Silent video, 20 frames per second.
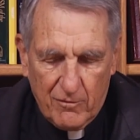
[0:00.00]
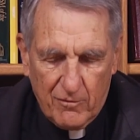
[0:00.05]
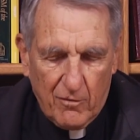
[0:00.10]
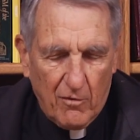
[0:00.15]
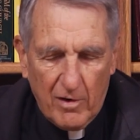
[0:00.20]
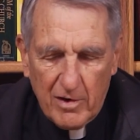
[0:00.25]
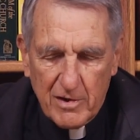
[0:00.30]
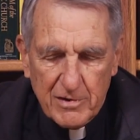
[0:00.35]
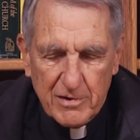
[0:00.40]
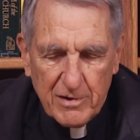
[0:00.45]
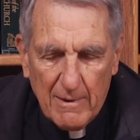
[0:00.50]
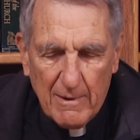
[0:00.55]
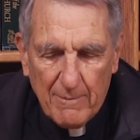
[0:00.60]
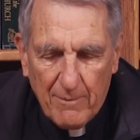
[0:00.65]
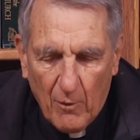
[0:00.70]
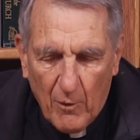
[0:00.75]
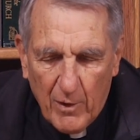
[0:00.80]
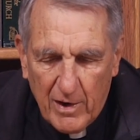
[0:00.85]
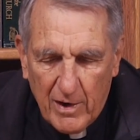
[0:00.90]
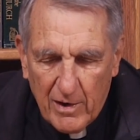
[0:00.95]
For
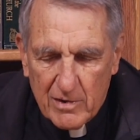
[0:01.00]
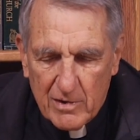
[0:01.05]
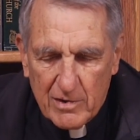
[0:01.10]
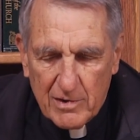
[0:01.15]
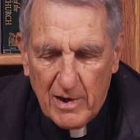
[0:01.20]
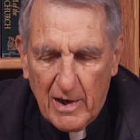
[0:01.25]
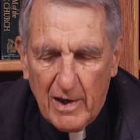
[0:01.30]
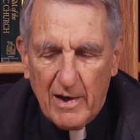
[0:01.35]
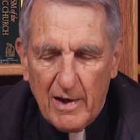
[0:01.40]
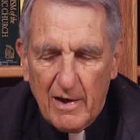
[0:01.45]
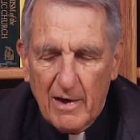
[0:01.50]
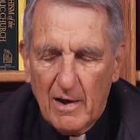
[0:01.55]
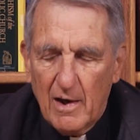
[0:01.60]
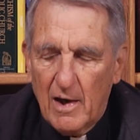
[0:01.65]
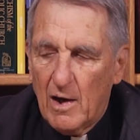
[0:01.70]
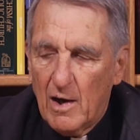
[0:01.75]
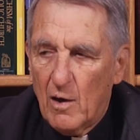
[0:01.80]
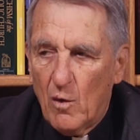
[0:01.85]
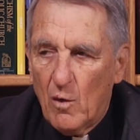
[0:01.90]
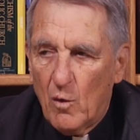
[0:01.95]
example, we can say
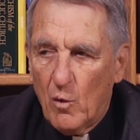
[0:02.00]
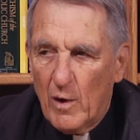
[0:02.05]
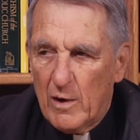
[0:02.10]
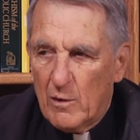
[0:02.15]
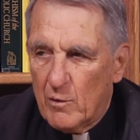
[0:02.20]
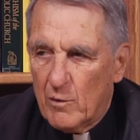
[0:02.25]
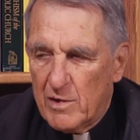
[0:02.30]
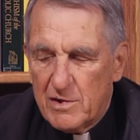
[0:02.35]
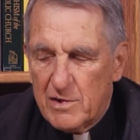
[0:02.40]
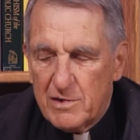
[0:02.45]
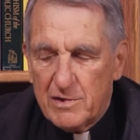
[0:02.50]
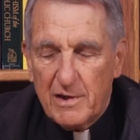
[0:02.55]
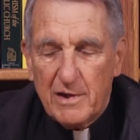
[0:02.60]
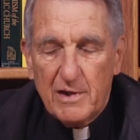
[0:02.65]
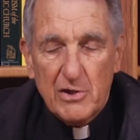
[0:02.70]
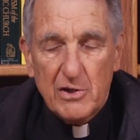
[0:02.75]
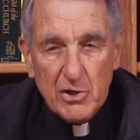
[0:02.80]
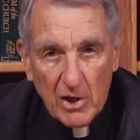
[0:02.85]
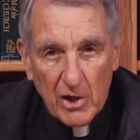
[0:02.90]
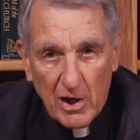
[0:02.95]
when we
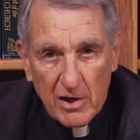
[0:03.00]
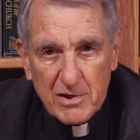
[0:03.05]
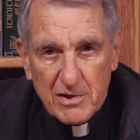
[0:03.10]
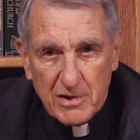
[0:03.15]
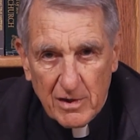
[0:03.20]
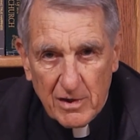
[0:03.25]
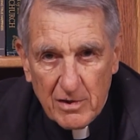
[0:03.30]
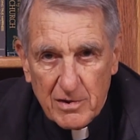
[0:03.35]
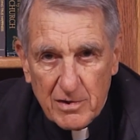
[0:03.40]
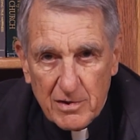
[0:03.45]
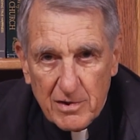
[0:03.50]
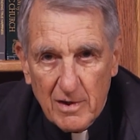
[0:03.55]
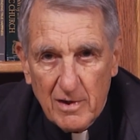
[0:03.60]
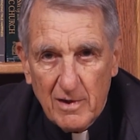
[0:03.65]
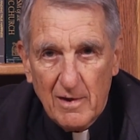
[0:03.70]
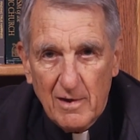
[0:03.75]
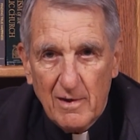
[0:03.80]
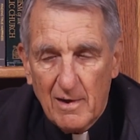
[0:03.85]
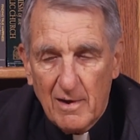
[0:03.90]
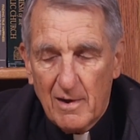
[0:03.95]
see justice
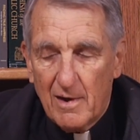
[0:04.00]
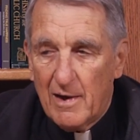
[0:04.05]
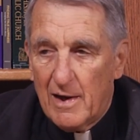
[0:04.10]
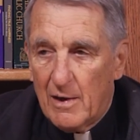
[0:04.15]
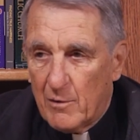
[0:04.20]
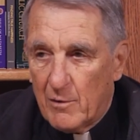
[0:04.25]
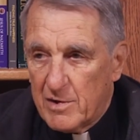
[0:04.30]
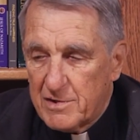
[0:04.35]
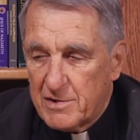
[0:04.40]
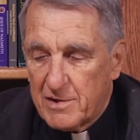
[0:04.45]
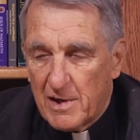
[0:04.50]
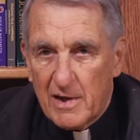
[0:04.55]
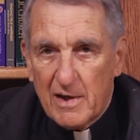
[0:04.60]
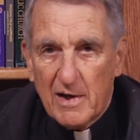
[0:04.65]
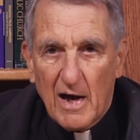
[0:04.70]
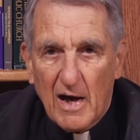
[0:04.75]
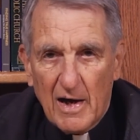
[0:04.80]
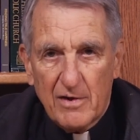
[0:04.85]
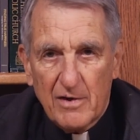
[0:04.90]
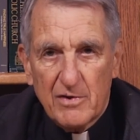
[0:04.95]
and we say
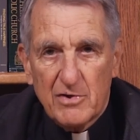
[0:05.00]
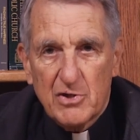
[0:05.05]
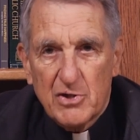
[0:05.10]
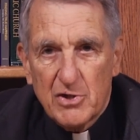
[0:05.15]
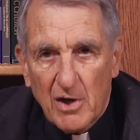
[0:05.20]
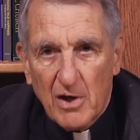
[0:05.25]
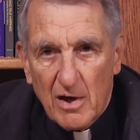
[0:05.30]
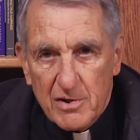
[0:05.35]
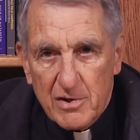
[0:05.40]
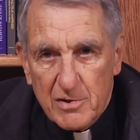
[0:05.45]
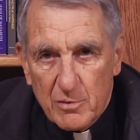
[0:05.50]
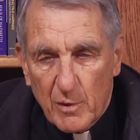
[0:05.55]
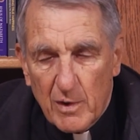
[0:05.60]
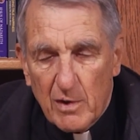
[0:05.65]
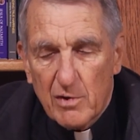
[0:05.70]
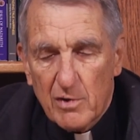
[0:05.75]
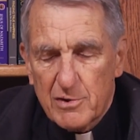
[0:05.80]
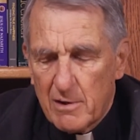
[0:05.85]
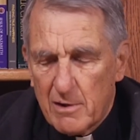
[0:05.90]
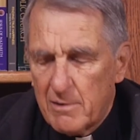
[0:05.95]
God is just,
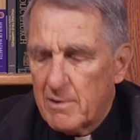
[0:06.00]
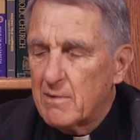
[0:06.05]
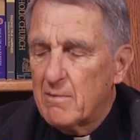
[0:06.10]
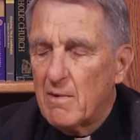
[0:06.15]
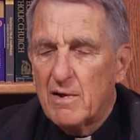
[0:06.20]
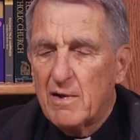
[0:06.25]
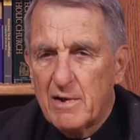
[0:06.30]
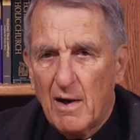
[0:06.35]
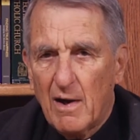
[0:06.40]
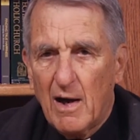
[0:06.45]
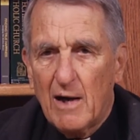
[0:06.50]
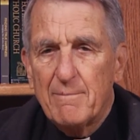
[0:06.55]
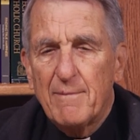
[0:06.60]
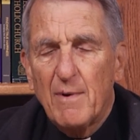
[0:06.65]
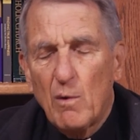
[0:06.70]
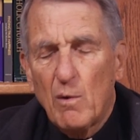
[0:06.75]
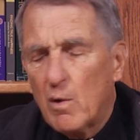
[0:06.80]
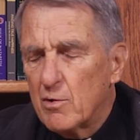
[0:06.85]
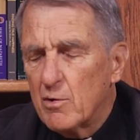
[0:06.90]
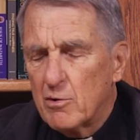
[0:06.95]
we know something about God
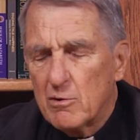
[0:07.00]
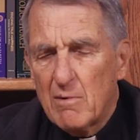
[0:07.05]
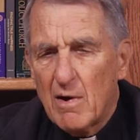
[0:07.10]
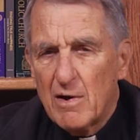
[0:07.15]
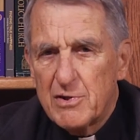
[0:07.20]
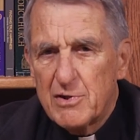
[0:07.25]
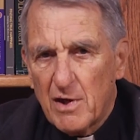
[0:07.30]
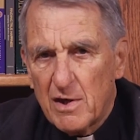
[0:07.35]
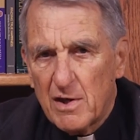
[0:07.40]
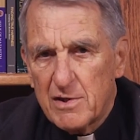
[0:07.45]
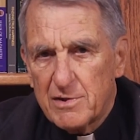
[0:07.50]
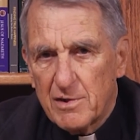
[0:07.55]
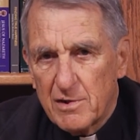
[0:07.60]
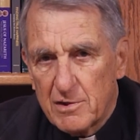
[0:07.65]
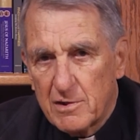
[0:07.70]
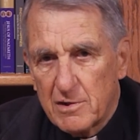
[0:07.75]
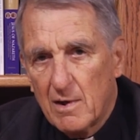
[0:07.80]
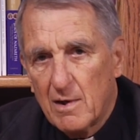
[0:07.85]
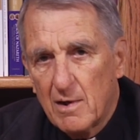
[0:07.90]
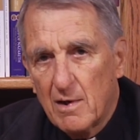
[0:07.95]
by what we know about
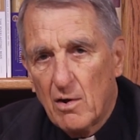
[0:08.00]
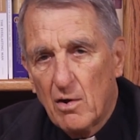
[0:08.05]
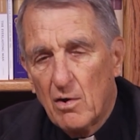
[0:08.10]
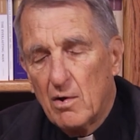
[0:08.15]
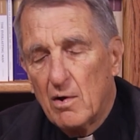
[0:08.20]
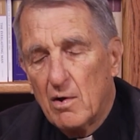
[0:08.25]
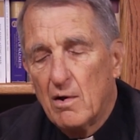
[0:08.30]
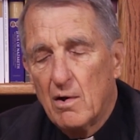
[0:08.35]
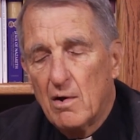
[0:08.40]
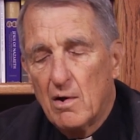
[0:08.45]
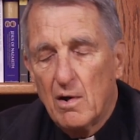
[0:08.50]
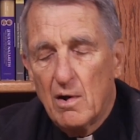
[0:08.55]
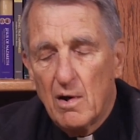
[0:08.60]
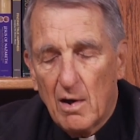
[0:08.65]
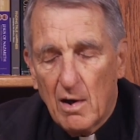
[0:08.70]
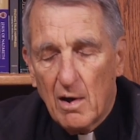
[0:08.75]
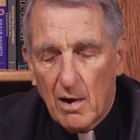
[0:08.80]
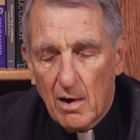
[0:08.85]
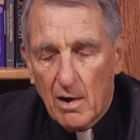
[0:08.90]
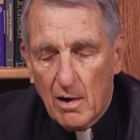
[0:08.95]
justice
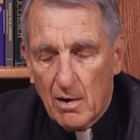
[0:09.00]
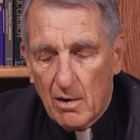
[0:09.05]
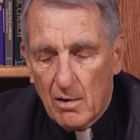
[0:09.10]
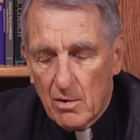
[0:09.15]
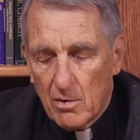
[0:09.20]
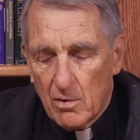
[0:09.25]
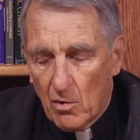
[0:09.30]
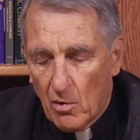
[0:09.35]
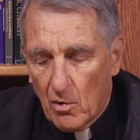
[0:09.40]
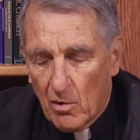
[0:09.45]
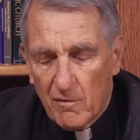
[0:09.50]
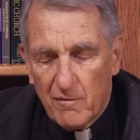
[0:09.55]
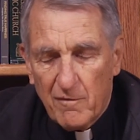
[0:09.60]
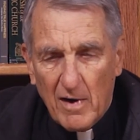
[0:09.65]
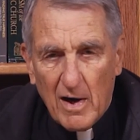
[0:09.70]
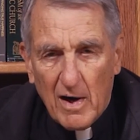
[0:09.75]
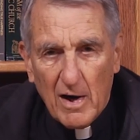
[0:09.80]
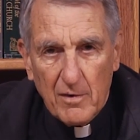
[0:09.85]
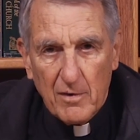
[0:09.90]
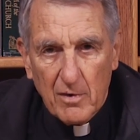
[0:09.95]
or
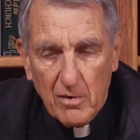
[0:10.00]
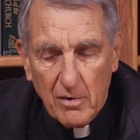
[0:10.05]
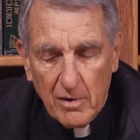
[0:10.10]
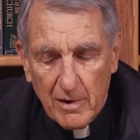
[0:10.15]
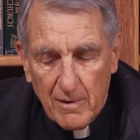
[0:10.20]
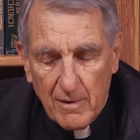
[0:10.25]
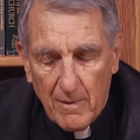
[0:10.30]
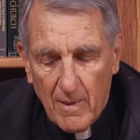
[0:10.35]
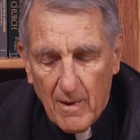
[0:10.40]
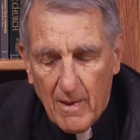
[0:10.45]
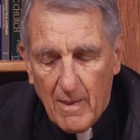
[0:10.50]
fatherhood.